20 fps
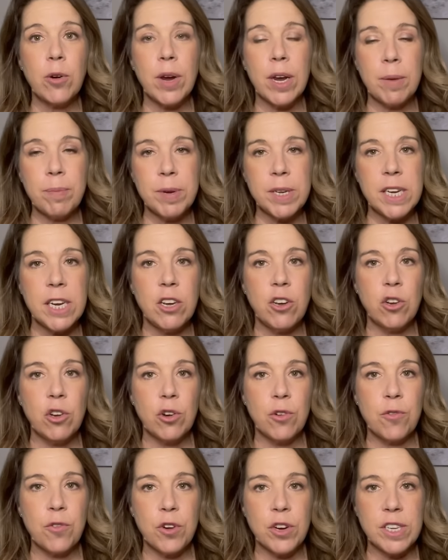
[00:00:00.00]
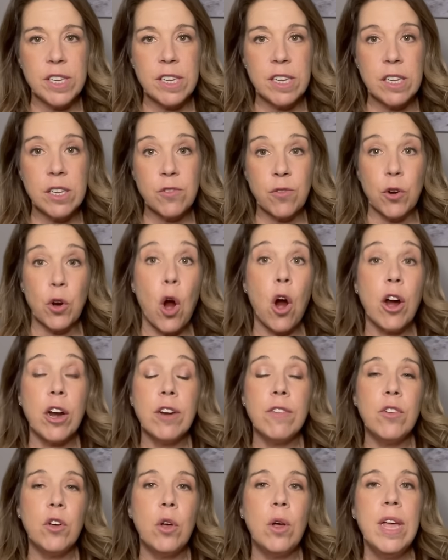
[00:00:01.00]
in particular, for instance, for
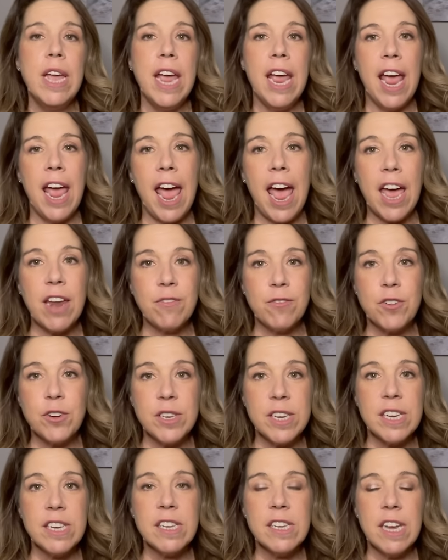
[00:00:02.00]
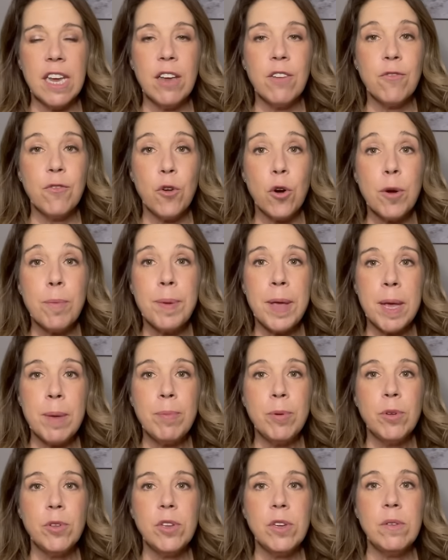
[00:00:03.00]
Carnival and for Disney, for
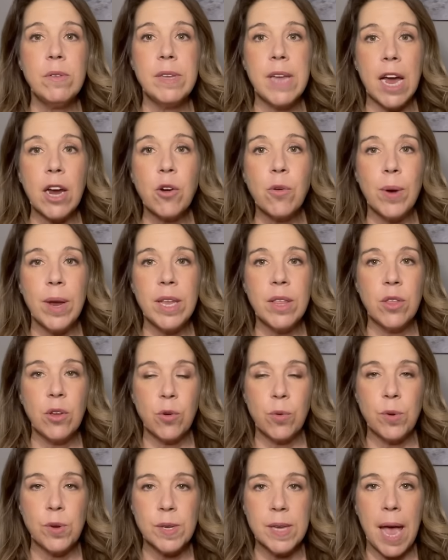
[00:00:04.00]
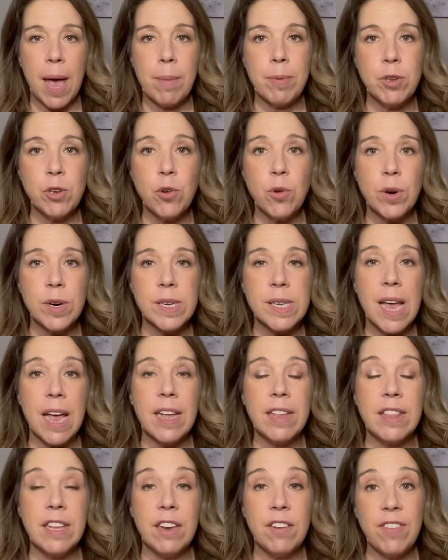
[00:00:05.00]
people to decorate their cruise cabin doors.
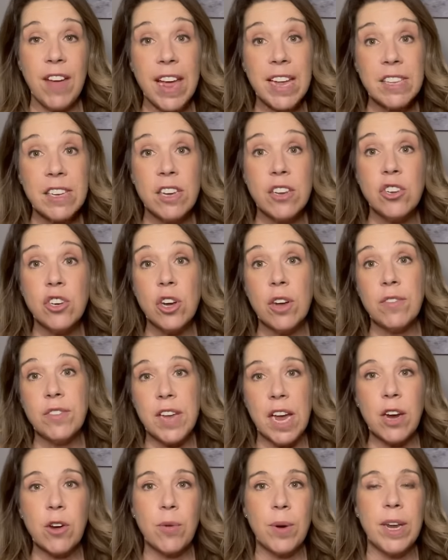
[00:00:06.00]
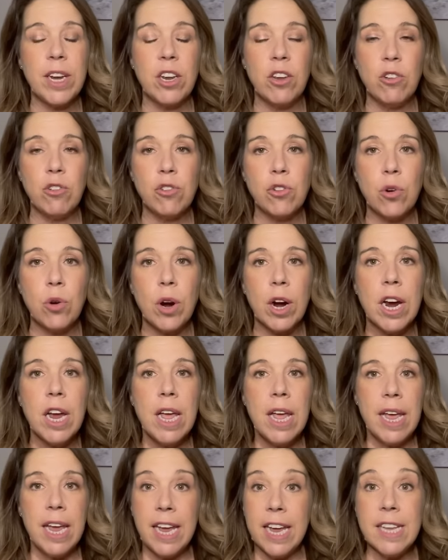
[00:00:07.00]
And the advantage of decorating your door
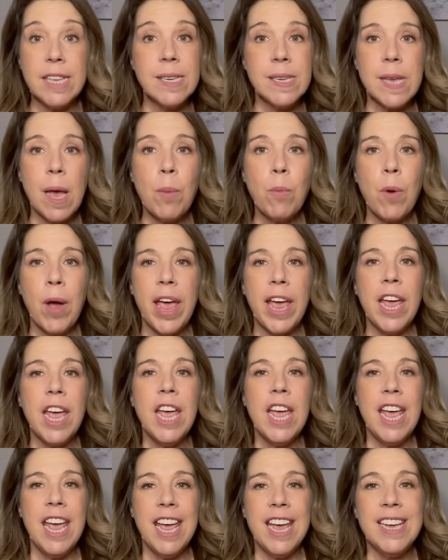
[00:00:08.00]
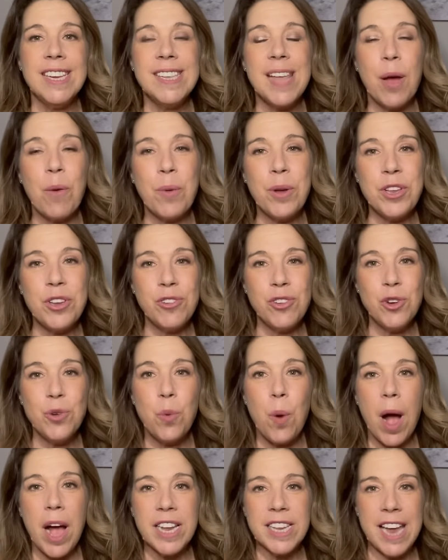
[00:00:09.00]
in some way is that when you do
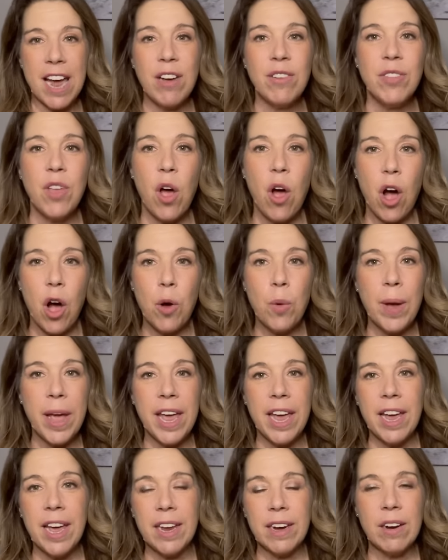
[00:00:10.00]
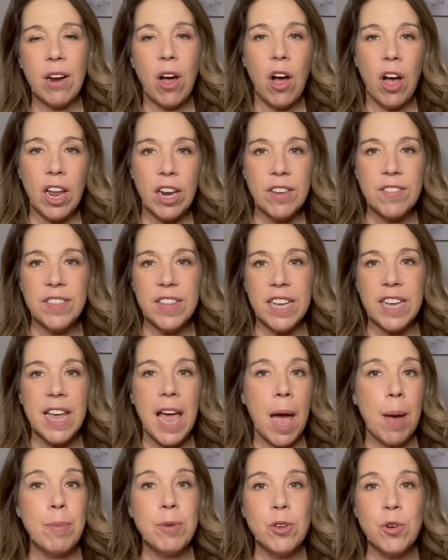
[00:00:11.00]
walk down the hallway and all of the
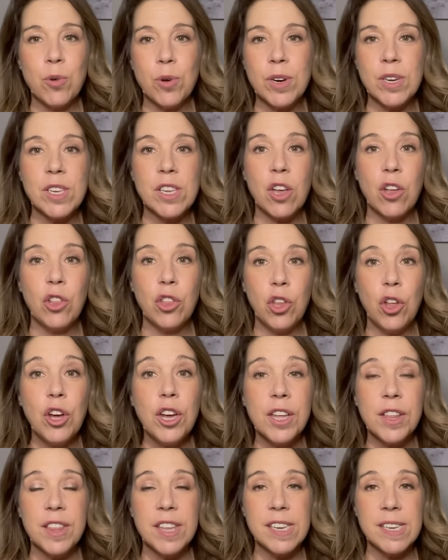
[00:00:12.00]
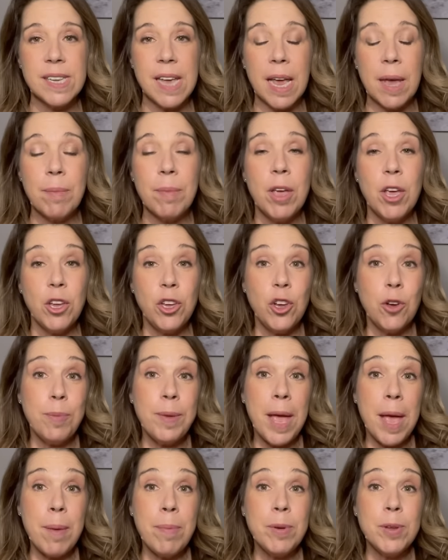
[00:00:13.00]
cabin doors look the same, you'll
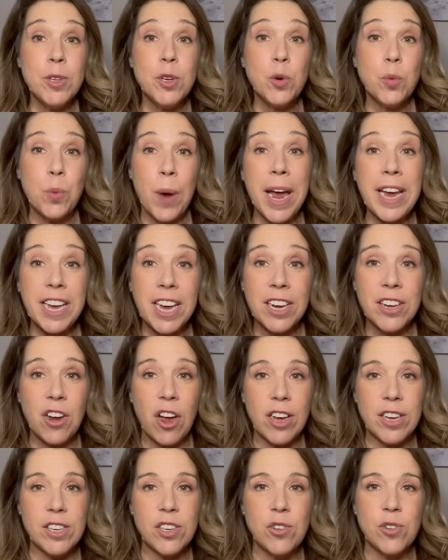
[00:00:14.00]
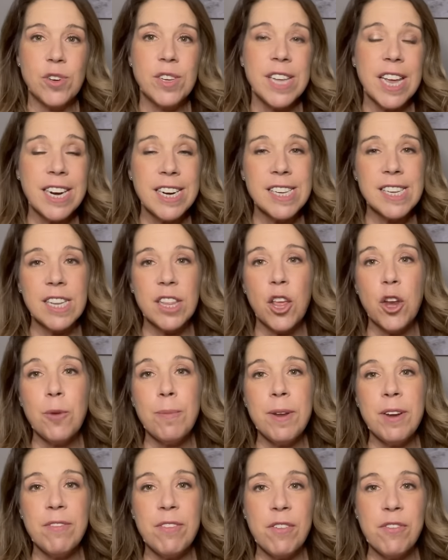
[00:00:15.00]
be able to recognize yours. And it's a little
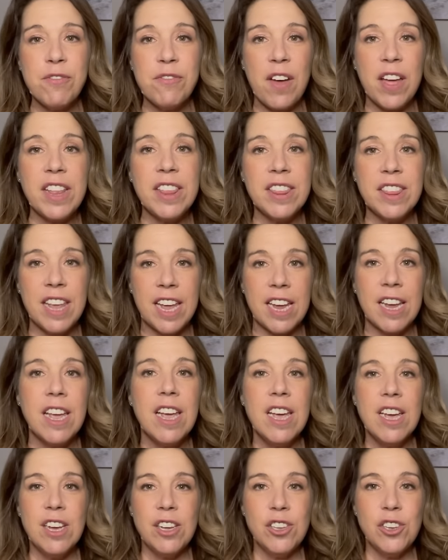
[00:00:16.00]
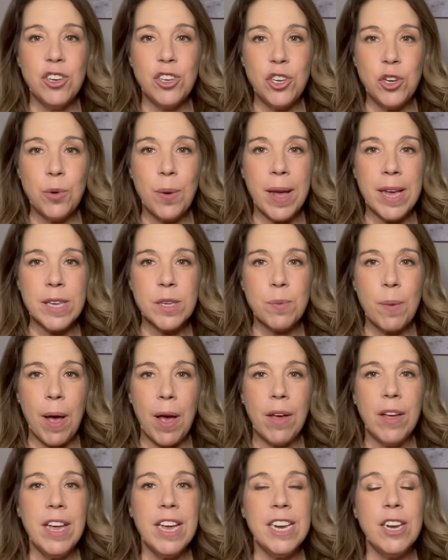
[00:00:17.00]
bit of a fun thing to do as
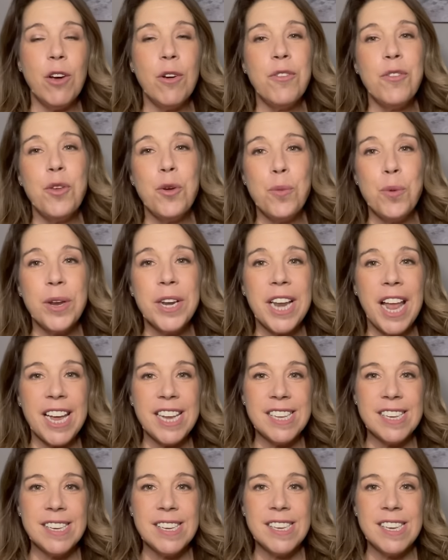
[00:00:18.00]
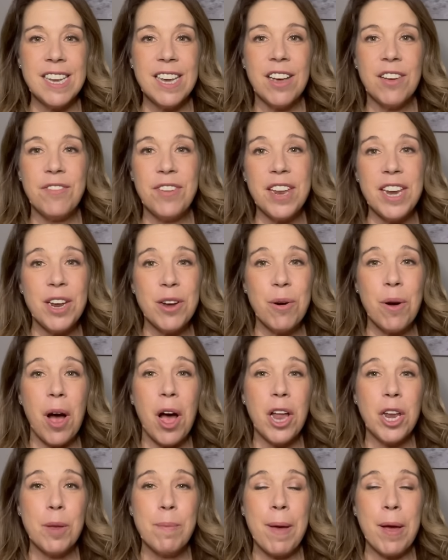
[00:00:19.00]
well. Now, if you would like to see a video
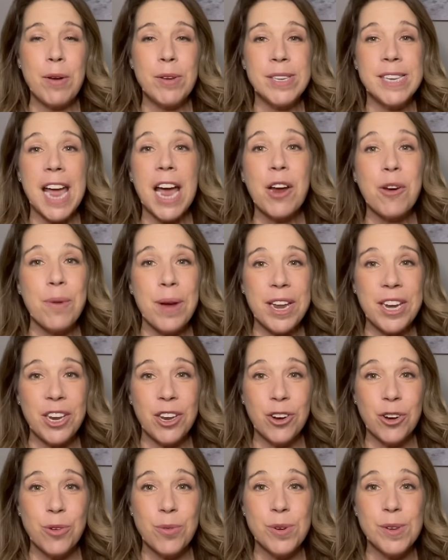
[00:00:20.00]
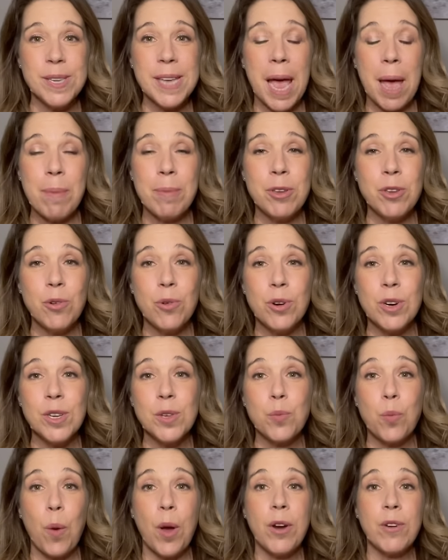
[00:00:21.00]
all about decorating your cruise cabin
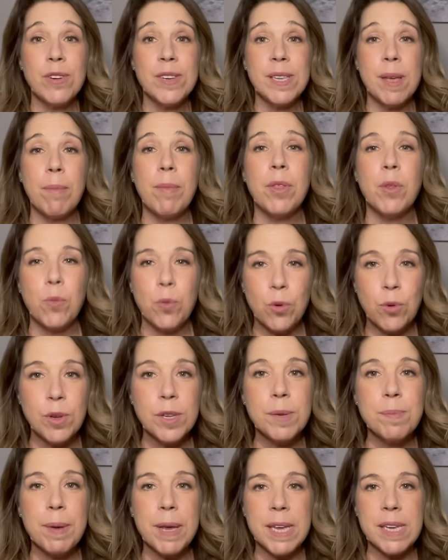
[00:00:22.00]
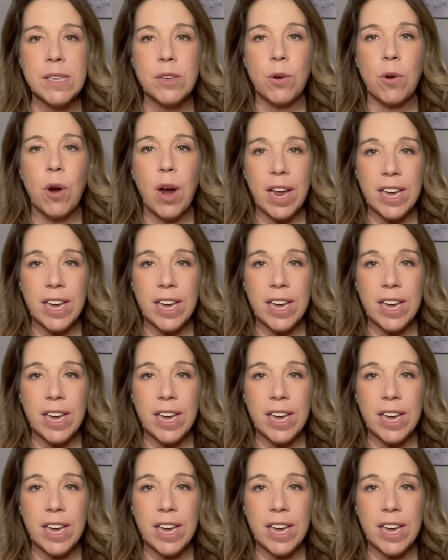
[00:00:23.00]
doors, what are some of the rules? Because there